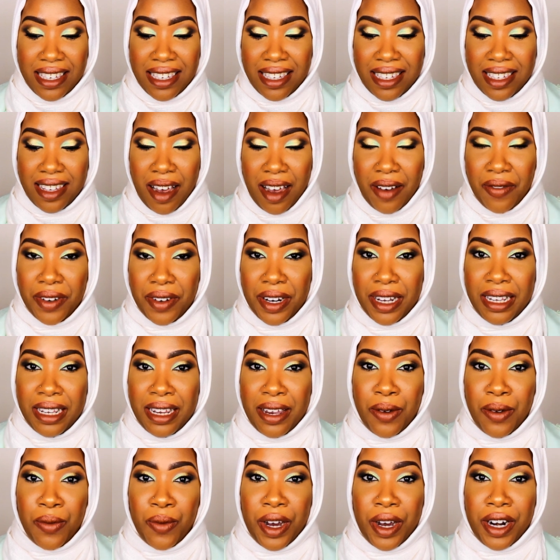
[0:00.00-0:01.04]
is
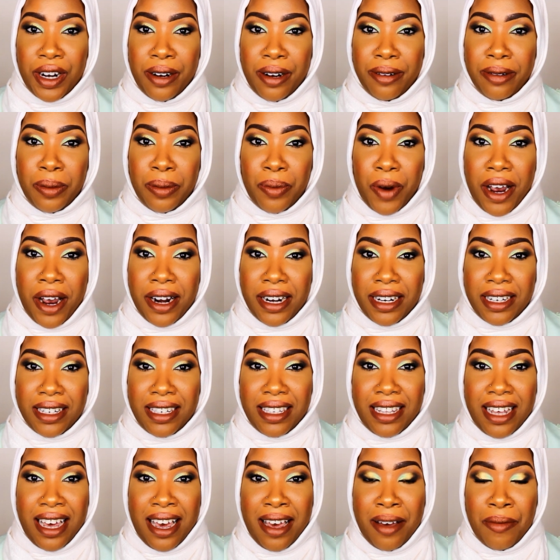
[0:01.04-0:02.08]
definitely one of those
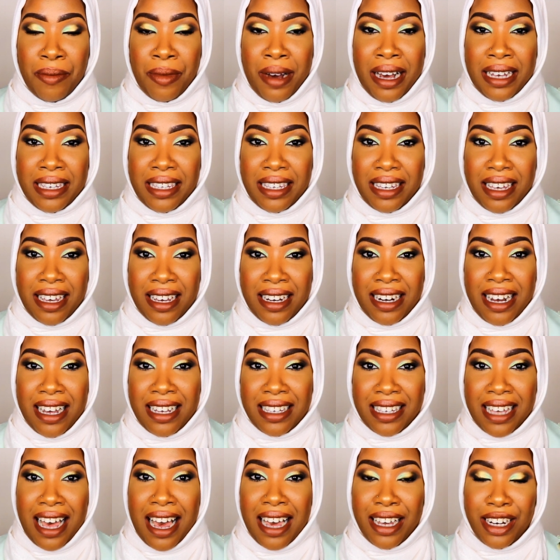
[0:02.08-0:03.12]
products that my skin
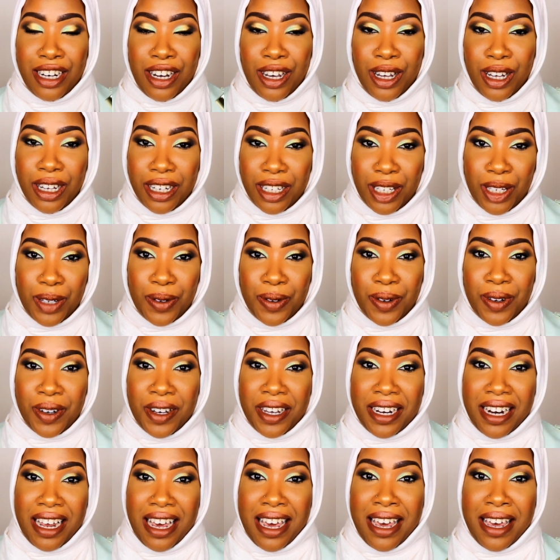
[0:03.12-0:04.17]
has gotten hooked
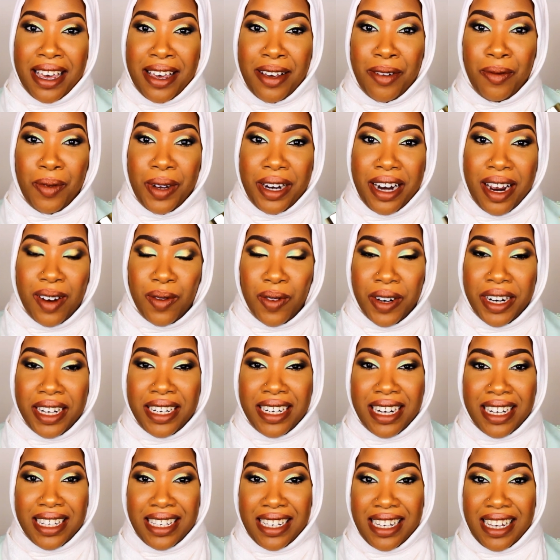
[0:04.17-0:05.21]
on, and whenever
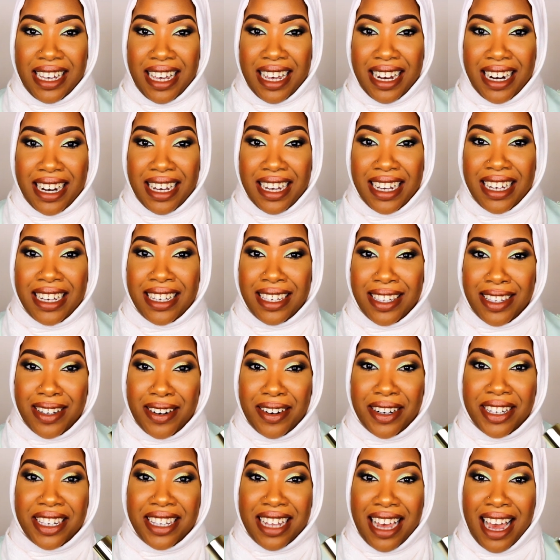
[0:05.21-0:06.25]
it doesn't get it, it
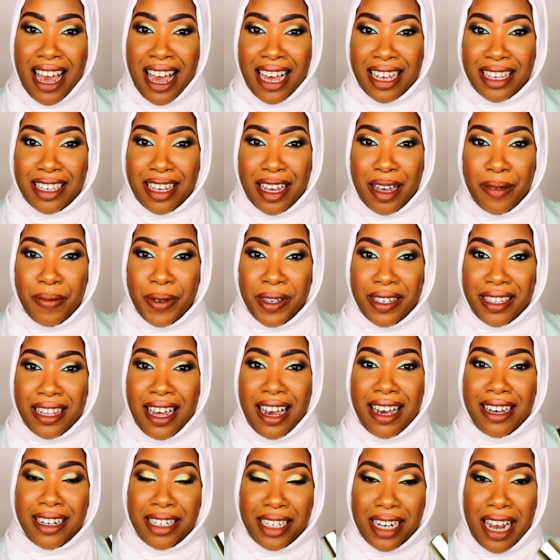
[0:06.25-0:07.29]
starts to act up. It's
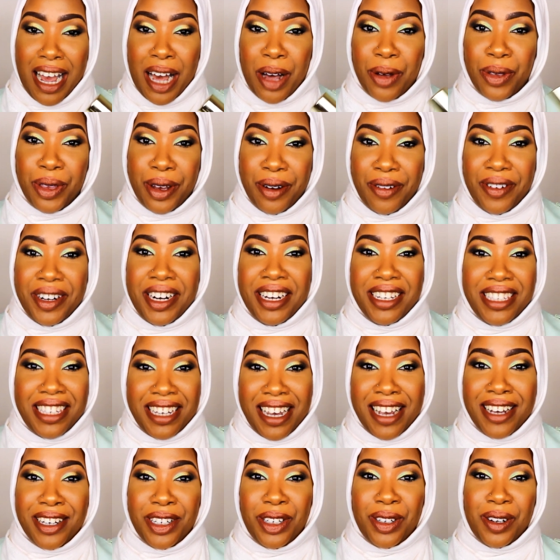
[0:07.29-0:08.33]
like a child throwing a
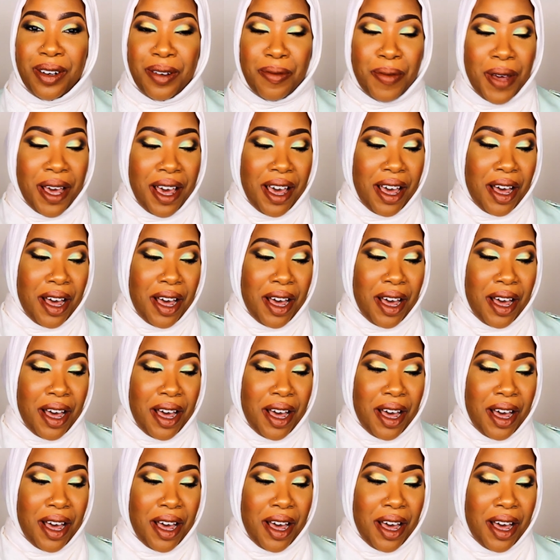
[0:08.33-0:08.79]
tantrum